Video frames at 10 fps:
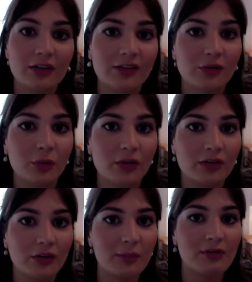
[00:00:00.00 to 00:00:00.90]
this is one
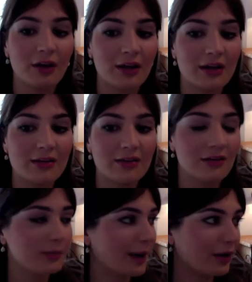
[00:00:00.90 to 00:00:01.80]
that's going to be relegated
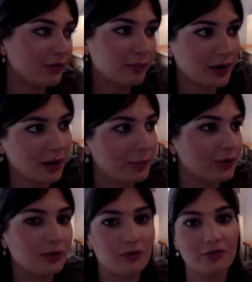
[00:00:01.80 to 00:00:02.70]
to the back of my
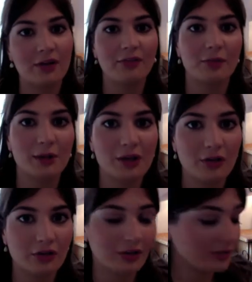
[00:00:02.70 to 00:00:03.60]
cupboard, never to be
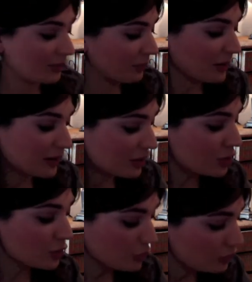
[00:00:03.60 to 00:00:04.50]
used. It's something that
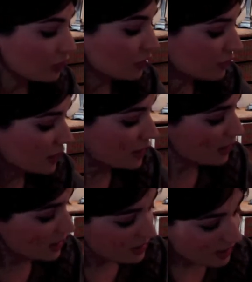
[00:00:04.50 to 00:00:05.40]
you could use
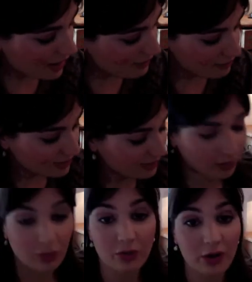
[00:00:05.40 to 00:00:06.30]
every
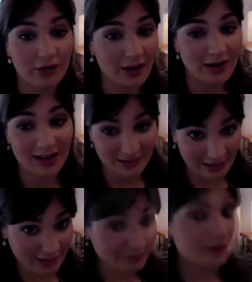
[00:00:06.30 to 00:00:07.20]
second or third day
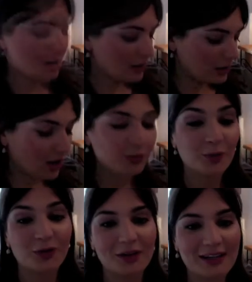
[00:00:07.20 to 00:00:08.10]
easily. Last
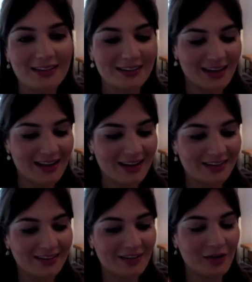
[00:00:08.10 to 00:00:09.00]
but not least
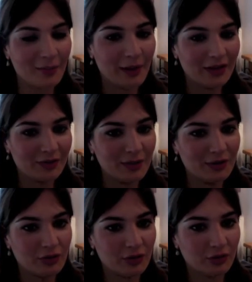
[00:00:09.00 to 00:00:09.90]
is Balance
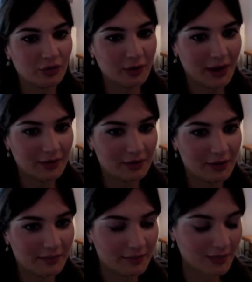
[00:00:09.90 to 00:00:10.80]
Me's Rose Otto Hand
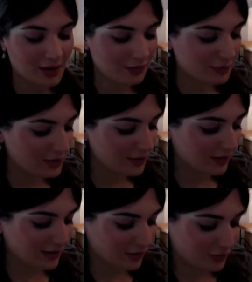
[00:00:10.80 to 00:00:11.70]
Cream. I've been
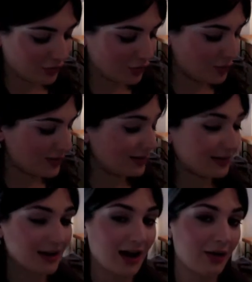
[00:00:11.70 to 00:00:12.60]
using this for 2 weeks
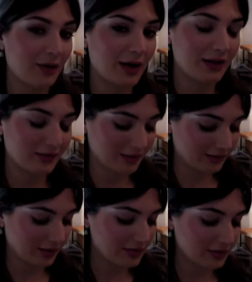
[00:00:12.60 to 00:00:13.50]
now. It's
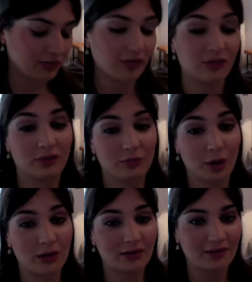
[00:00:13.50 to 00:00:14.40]
exciting because it's
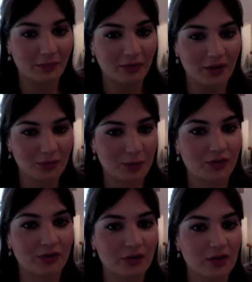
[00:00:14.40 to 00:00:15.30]
in some sense,
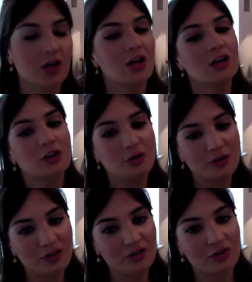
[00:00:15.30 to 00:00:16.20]
because it's a new
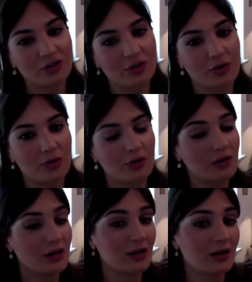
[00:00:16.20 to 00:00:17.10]
addition to
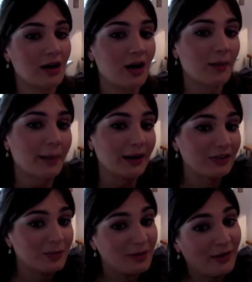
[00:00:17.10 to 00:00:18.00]
the
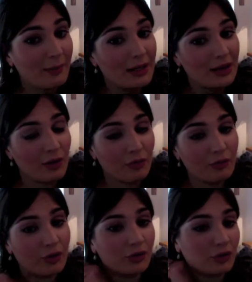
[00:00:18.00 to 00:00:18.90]
Balance Me family of
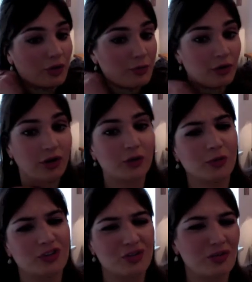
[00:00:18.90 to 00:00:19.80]
Rose Otto products,
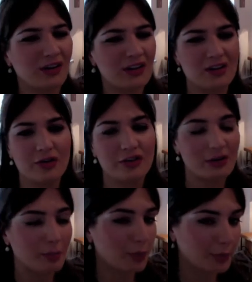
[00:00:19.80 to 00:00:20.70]
which is already
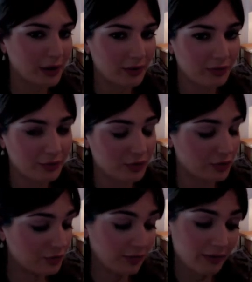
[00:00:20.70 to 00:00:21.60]
hugely popular for a
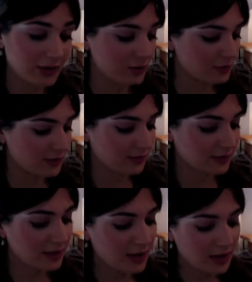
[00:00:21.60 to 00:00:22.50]
very good
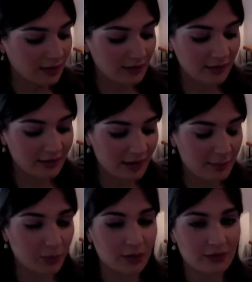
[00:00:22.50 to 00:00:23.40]
reason. It's
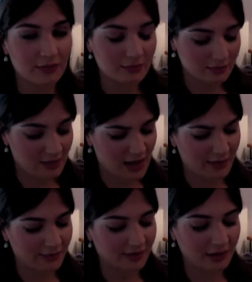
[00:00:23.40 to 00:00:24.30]

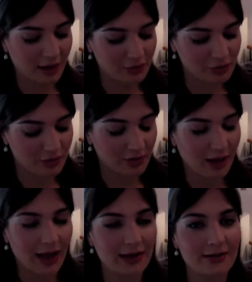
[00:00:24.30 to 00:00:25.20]
98.8% natural,
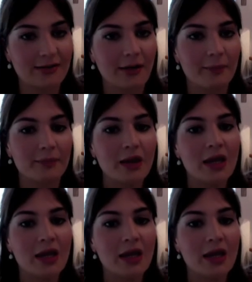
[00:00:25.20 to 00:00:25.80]
and